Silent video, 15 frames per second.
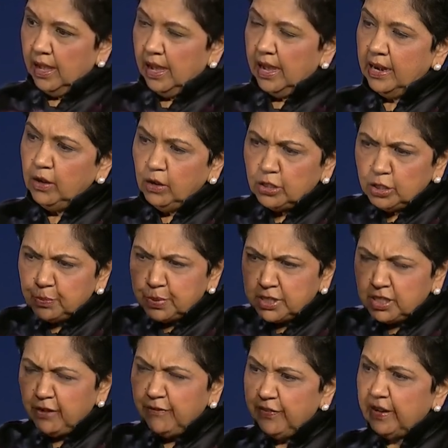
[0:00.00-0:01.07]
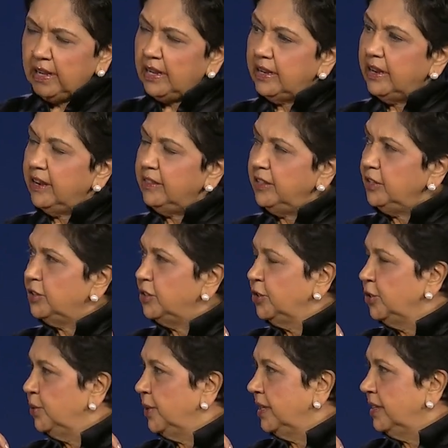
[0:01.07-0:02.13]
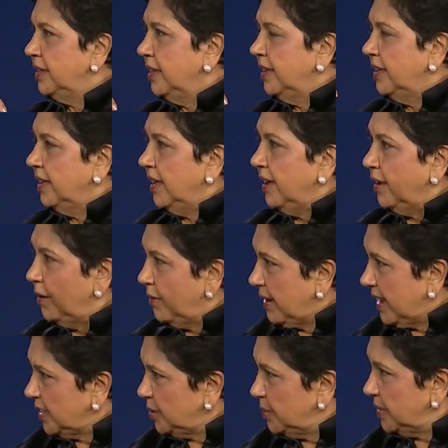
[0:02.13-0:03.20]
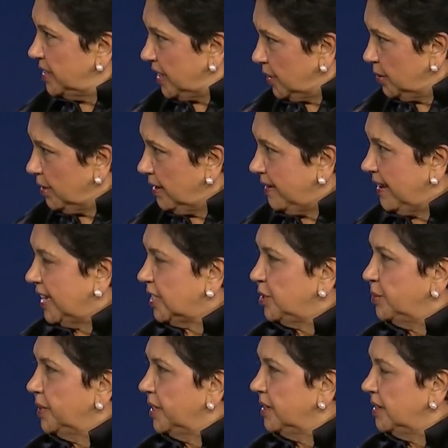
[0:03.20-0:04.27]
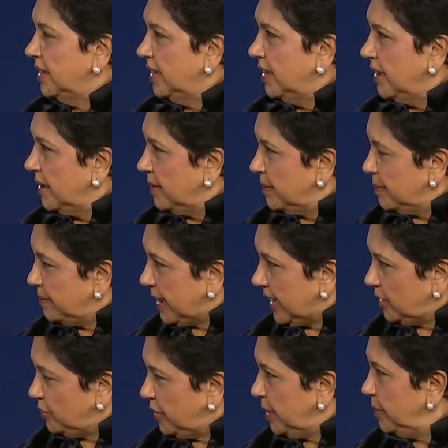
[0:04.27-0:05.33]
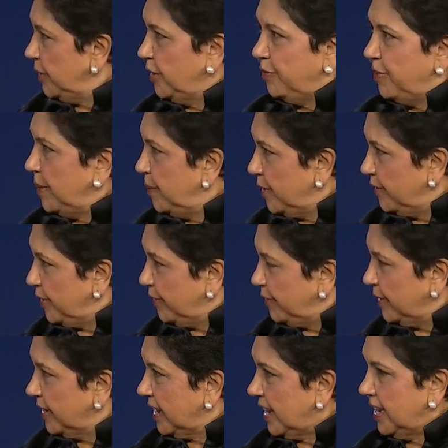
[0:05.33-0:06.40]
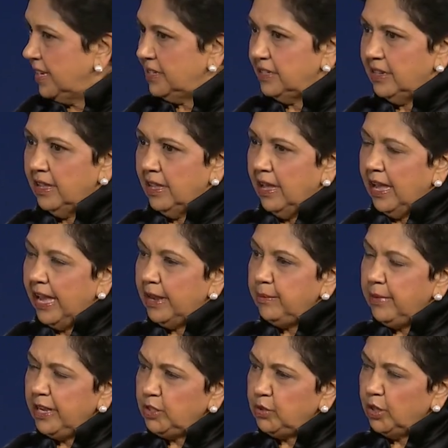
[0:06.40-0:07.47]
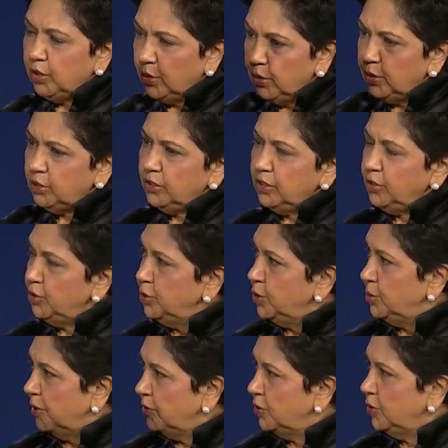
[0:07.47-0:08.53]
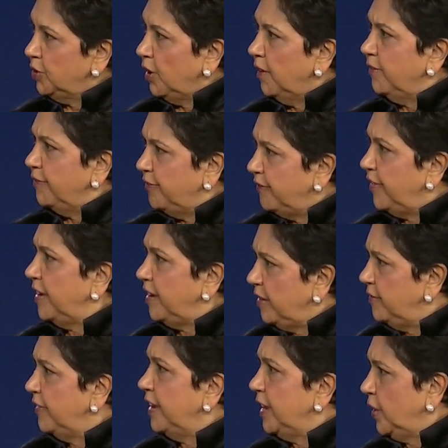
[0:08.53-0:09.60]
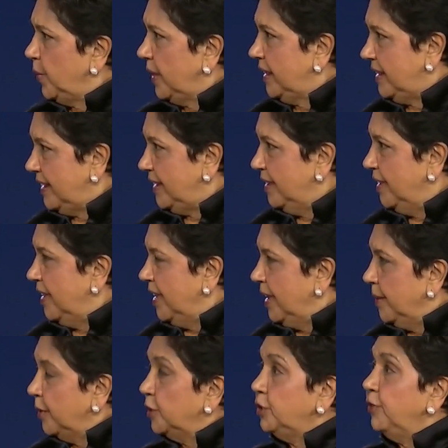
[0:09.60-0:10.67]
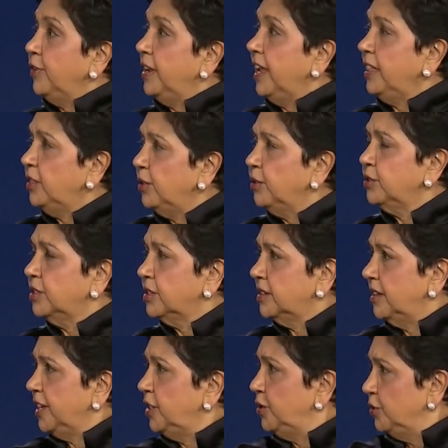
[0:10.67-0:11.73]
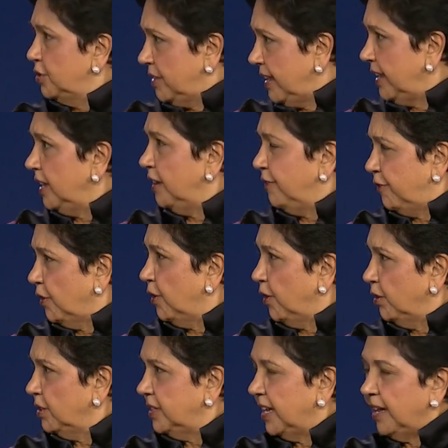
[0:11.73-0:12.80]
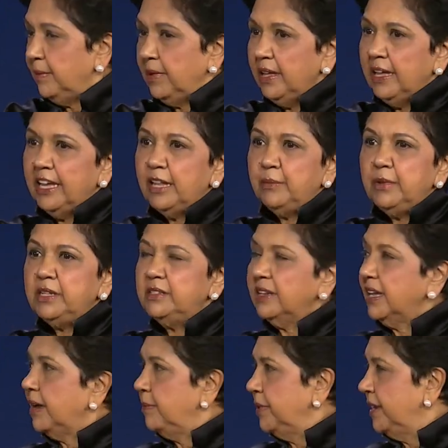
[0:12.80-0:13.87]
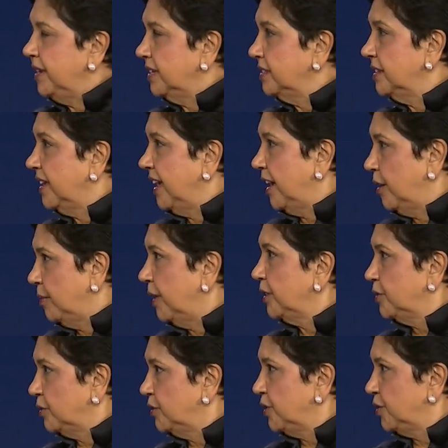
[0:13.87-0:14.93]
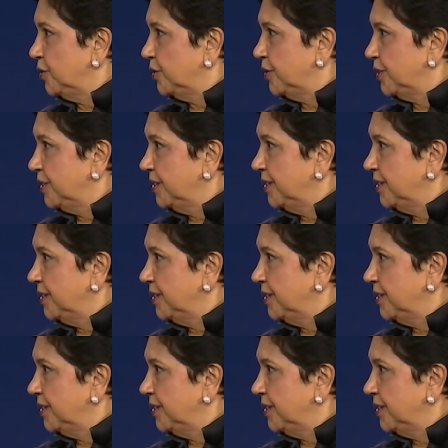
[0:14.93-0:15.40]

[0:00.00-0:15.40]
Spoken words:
I'd look specifically at anything to do with harassment, sexual harassment, bad treatment of people of different kinds, and make sure those issues were resolved very, very quickly. Because if we let those issues linger for a long time, it means the company doesn't care about those issues.